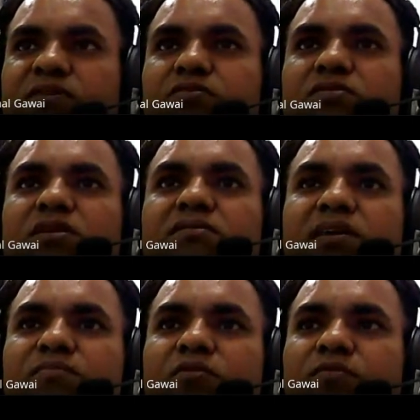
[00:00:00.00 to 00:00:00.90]
So such
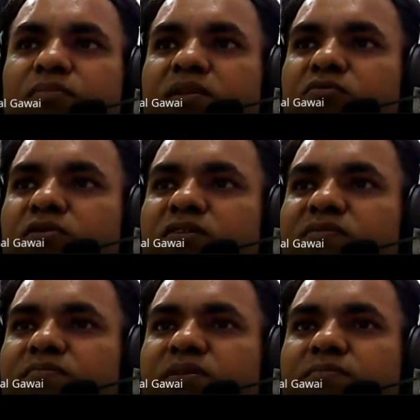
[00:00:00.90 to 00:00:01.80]
type of milk pudding
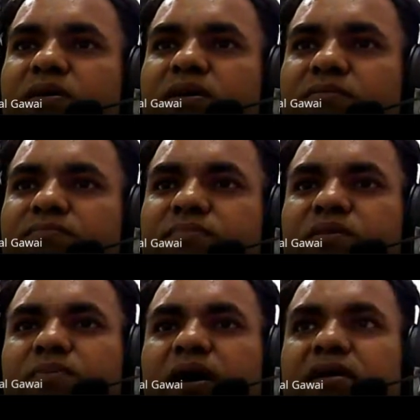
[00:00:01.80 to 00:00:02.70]
we prepared
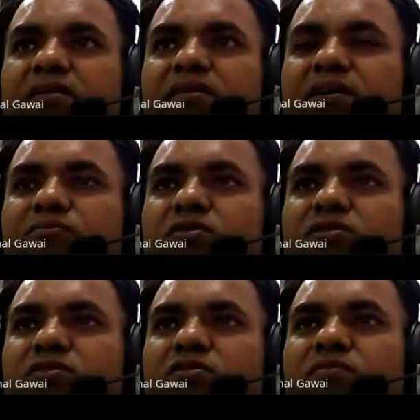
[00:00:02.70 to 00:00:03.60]
by
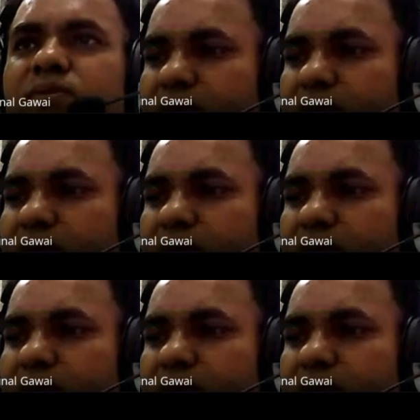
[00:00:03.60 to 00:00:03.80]
incorporation of